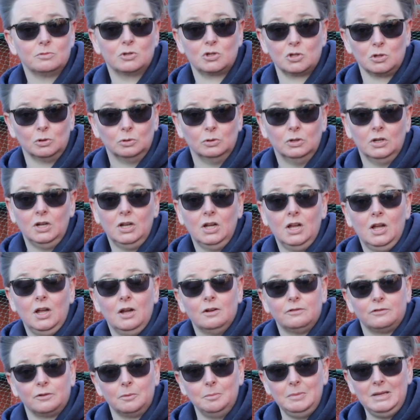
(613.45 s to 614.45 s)
So
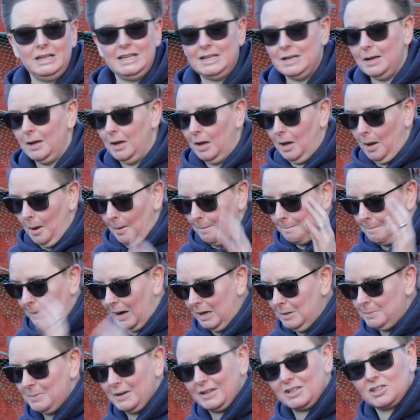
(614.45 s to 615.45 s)
for me,
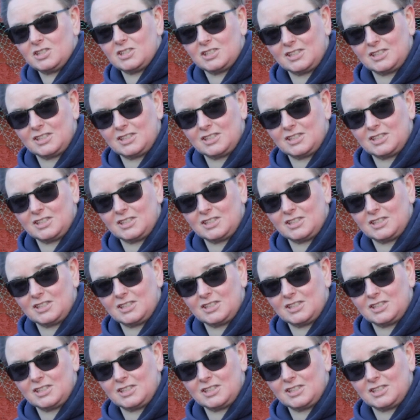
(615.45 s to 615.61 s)
my mix